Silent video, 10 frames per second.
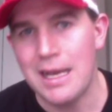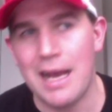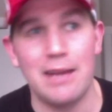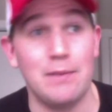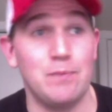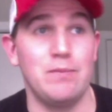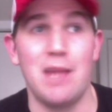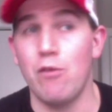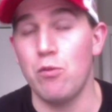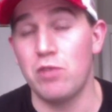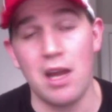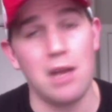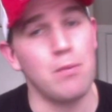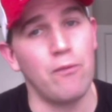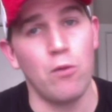done
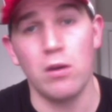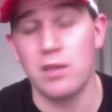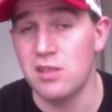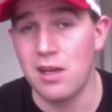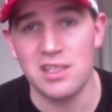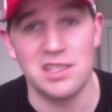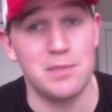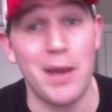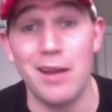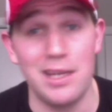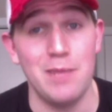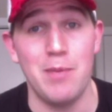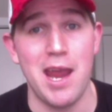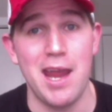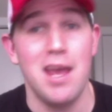it before, doesn't know how to spell
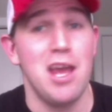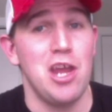eBay.